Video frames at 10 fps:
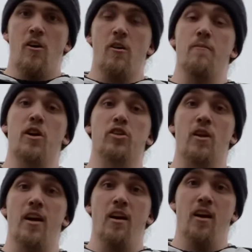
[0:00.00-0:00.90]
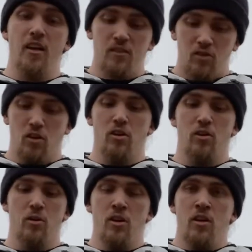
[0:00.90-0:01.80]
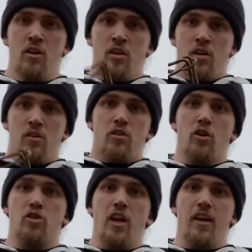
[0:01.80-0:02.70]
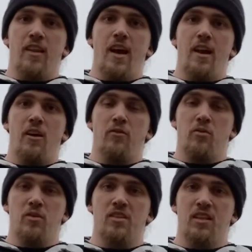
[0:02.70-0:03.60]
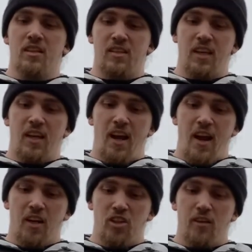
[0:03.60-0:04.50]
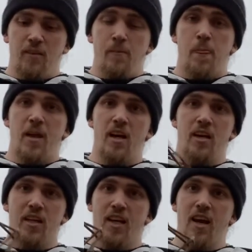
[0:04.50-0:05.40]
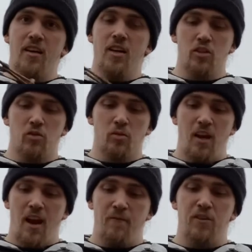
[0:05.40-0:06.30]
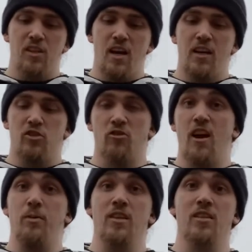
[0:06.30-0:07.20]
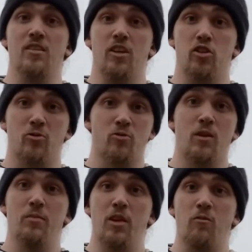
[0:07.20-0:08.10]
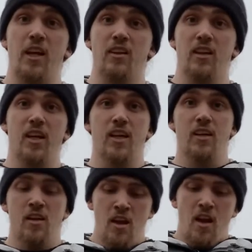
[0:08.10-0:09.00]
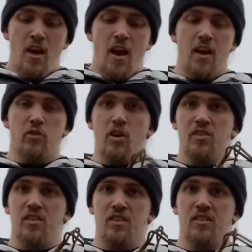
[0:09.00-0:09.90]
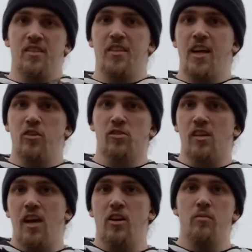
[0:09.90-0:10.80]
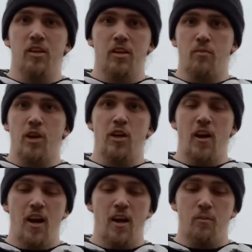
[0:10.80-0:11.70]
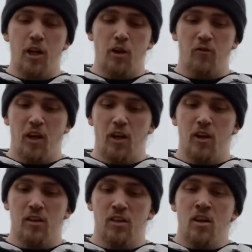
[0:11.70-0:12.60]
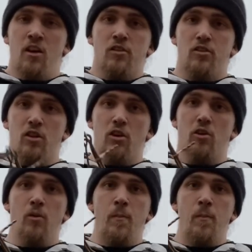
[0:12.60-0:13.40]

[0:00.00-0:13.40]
muskrat hut, so go check that out if you want to see this thing in action. Again, I just want to emphasize trapping is extremely regulated, as well as this is a dangerous item. It can break your hand, break your fingers, so